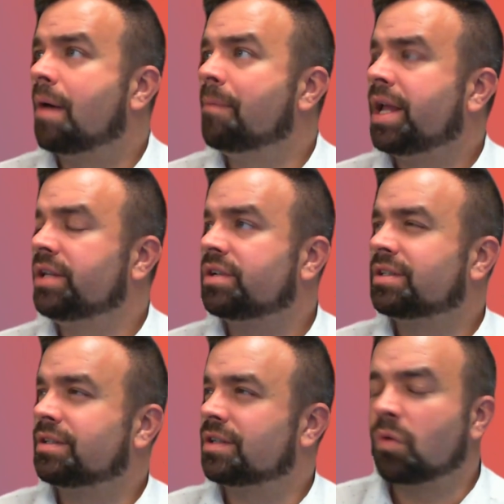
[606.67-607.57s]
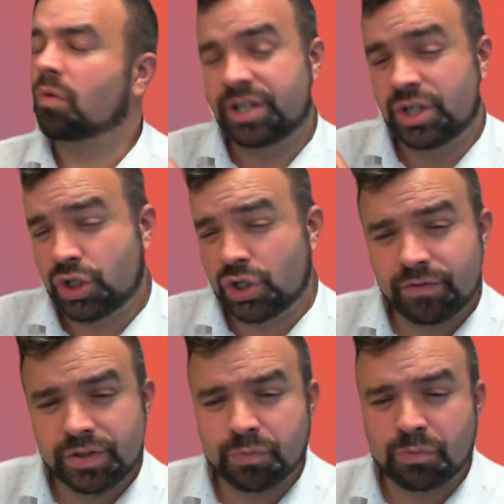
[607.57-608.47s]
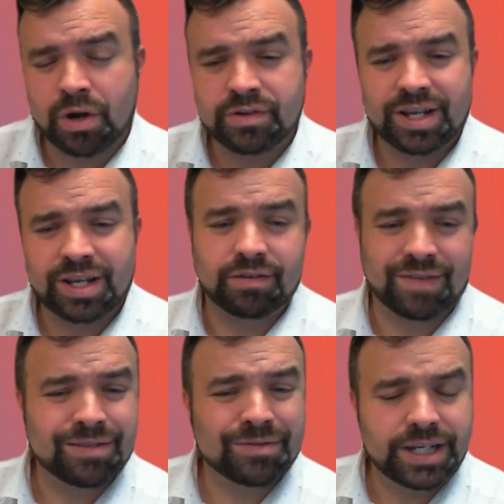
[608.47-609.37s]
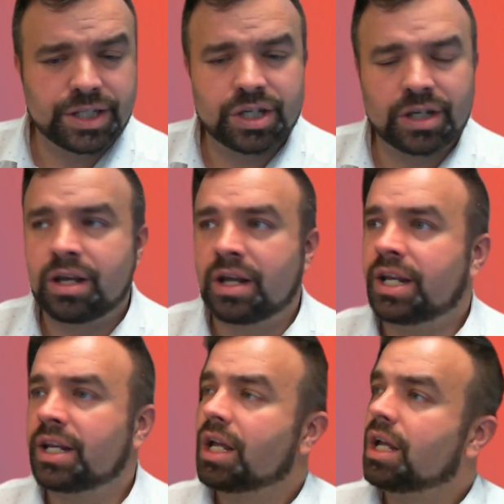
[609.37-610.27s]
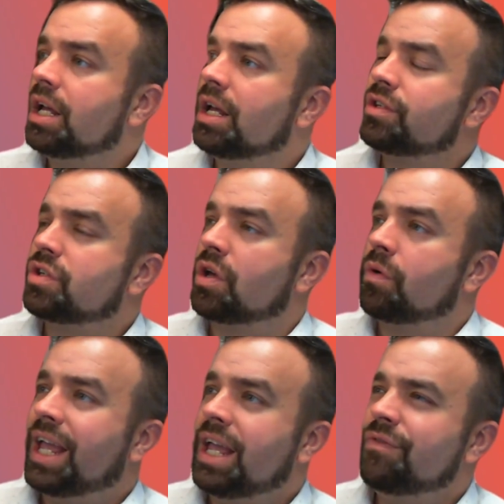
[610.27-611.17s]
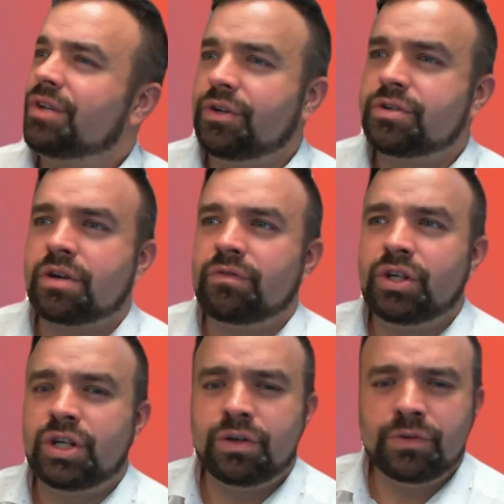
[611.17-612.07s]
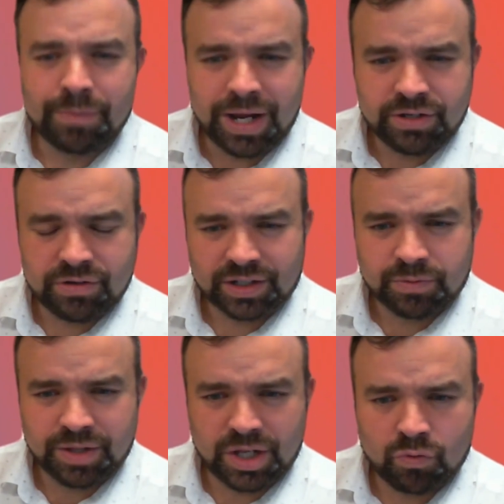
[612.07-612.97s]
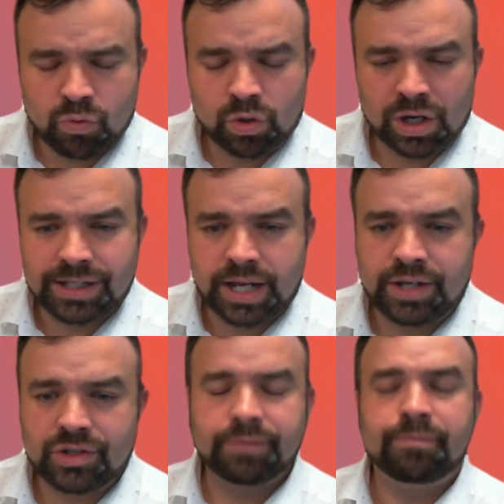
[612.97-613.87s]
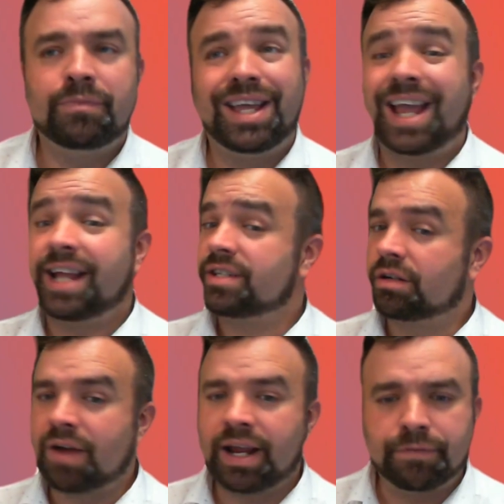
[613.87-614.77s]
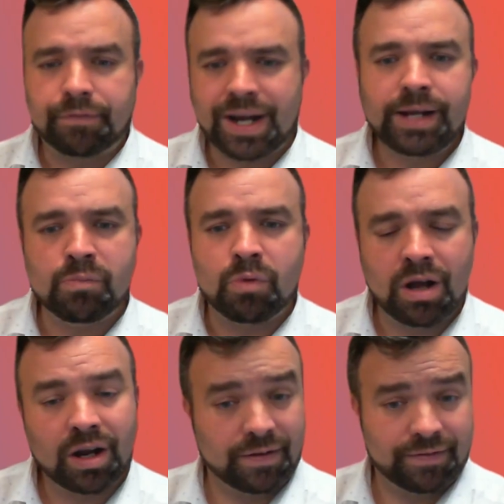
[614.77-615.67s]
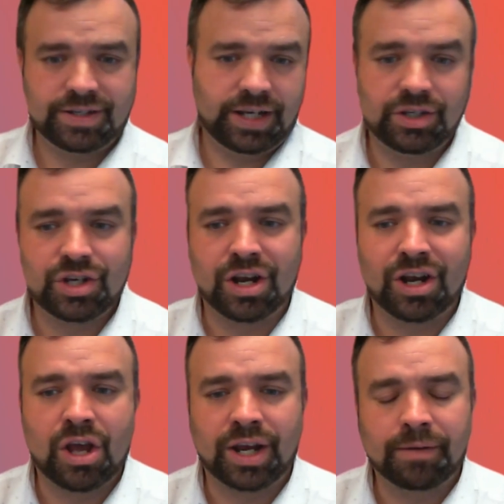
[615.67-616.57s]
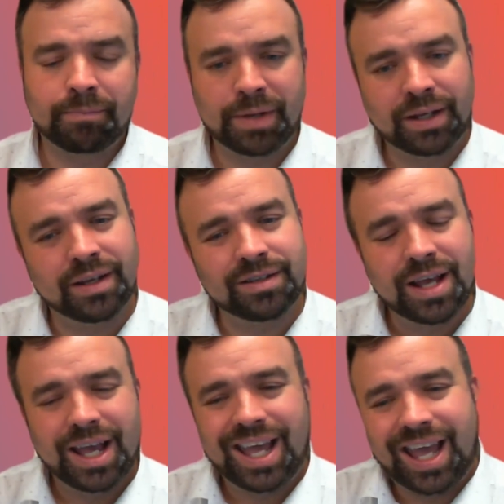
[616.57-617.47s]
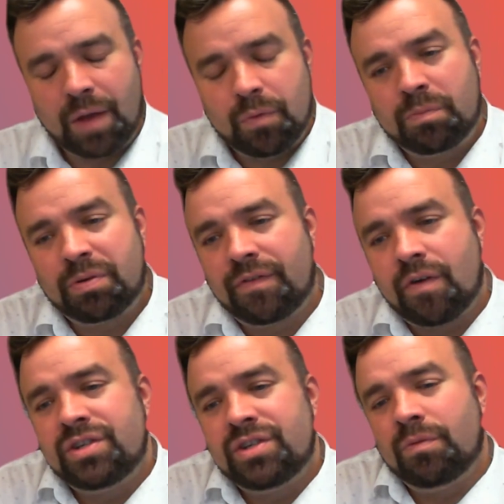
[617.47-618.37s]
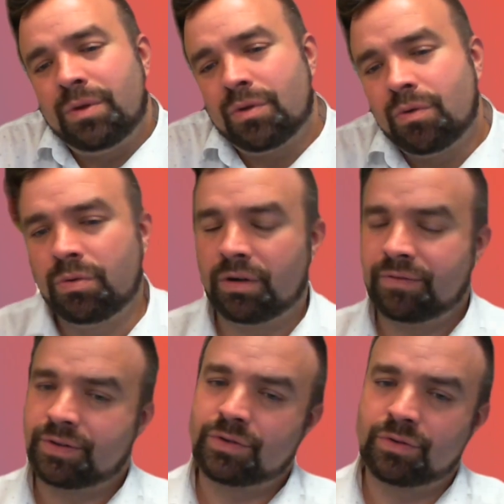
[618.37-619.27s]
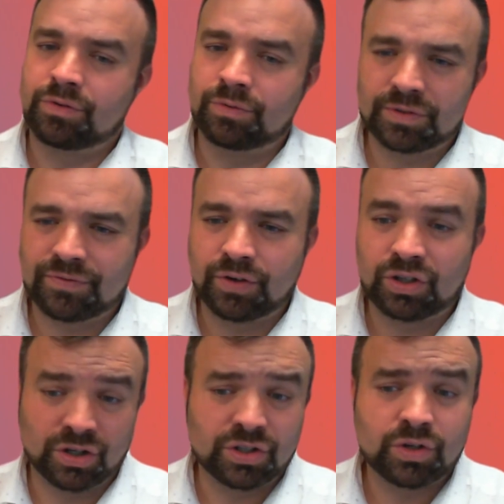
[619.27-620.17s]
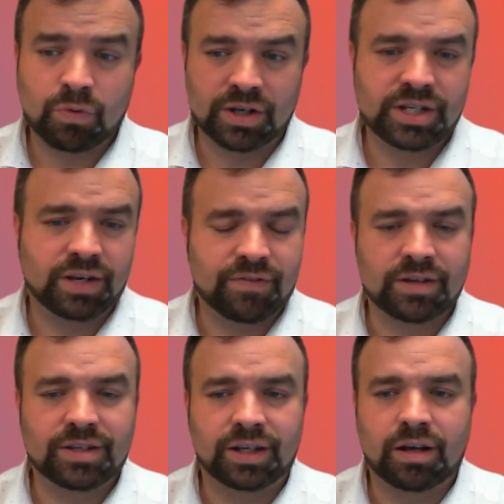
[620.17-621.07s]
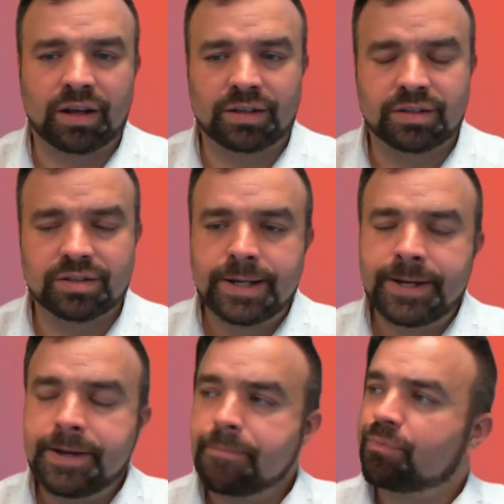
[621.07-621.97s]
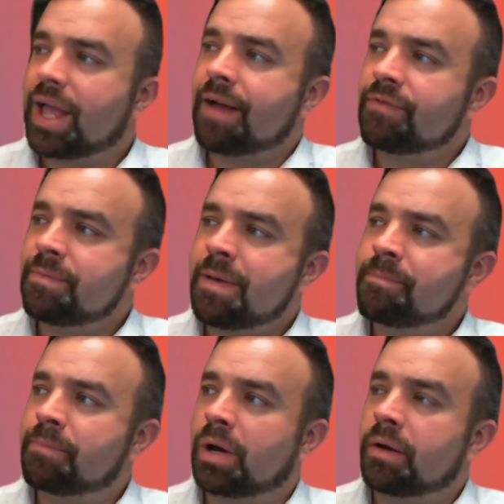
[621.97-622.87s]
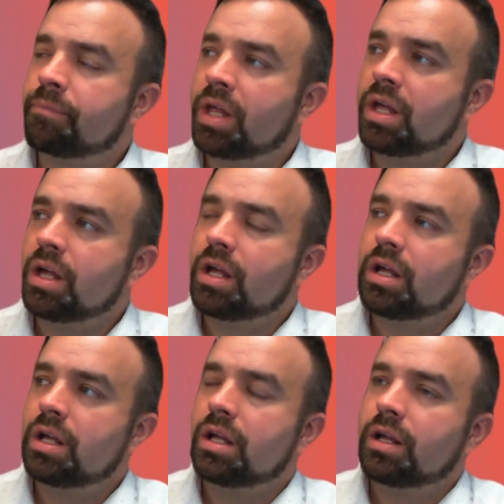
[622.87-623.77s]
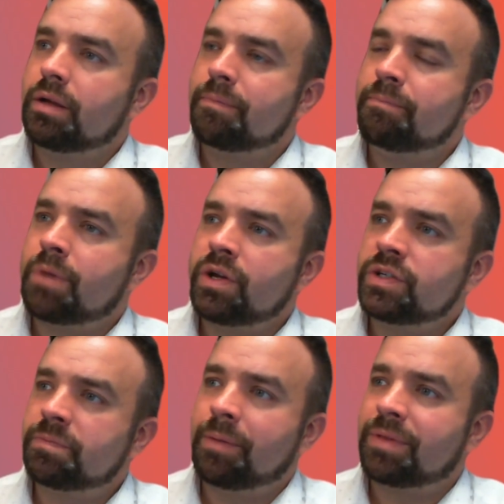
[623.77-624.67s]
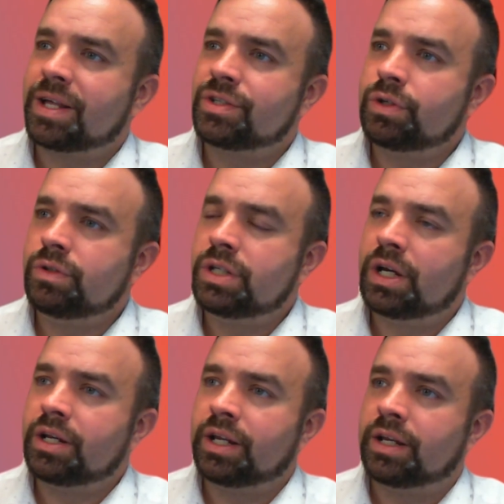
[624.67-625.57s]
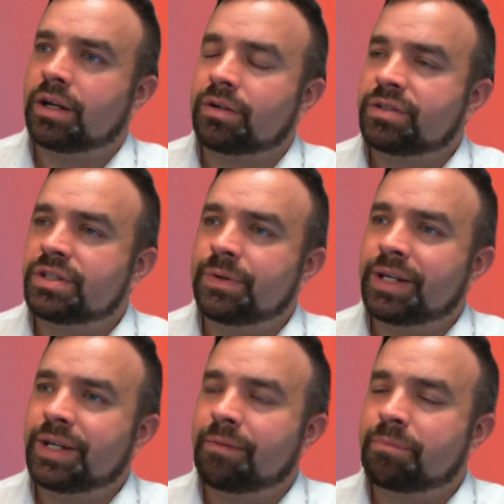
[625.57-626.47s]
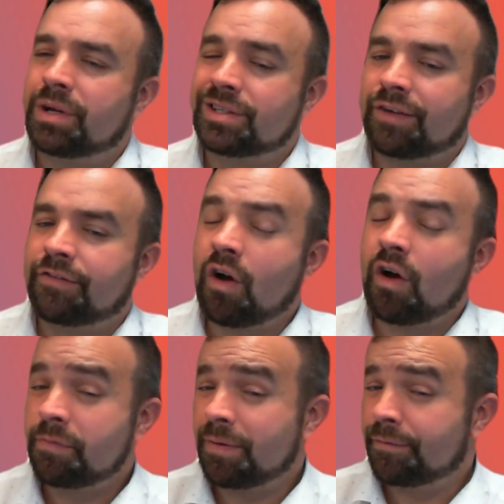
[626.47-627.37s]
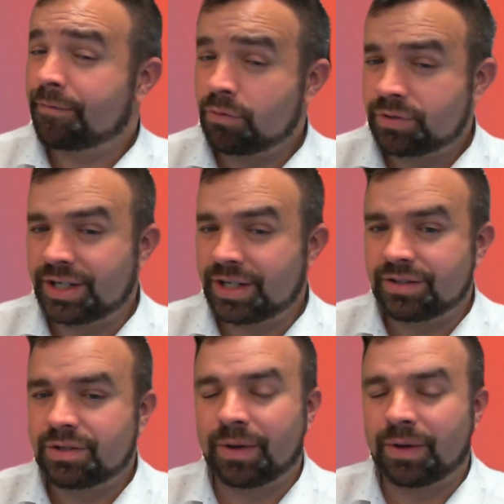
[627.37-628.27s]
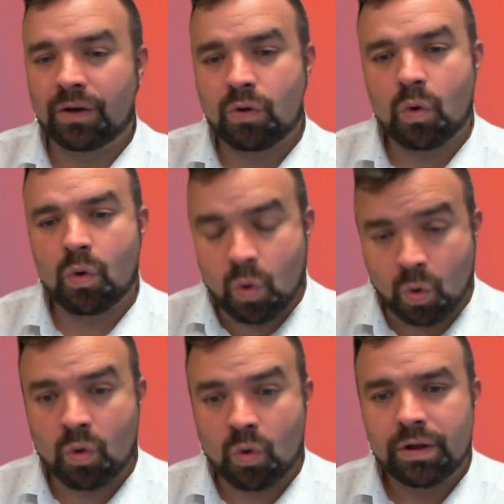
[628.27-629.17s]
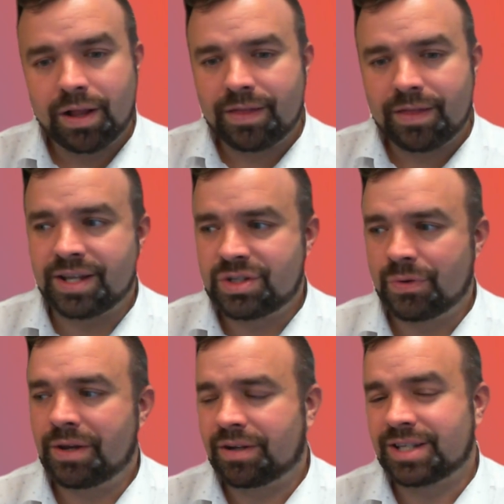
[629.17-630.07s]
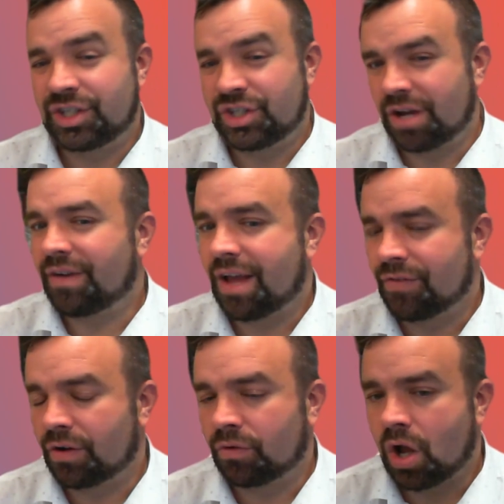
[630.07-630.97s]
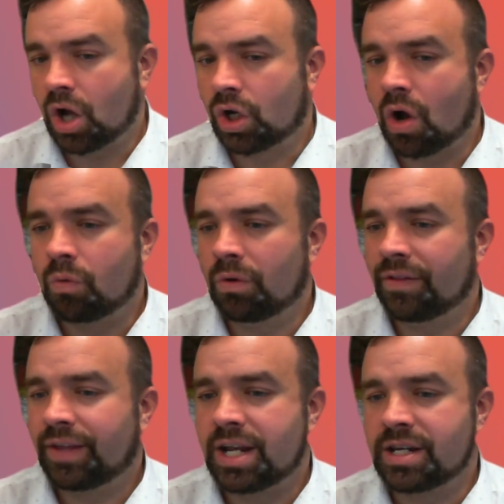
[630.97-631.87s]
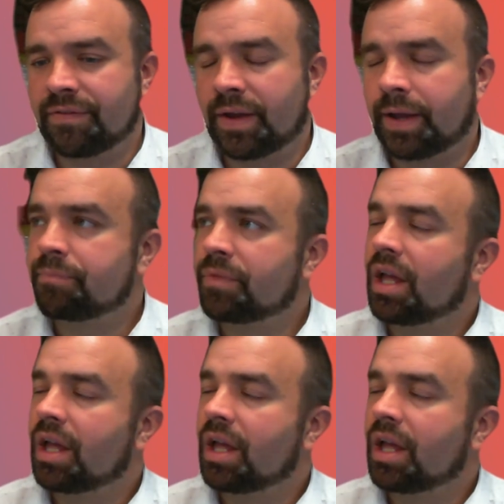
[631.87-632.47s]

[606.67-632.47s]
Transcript: Matrix is a quality assurance process around teaching and learning. So even if you don't use Matrix within your organization, it's a great framework for teaching and learning, because it will provide you with all of the tools for good quality advice and guidance. And remember, most people that do learning are doing it because they've either been forced into it, or they're doing it because they generally have a goal at the end of it.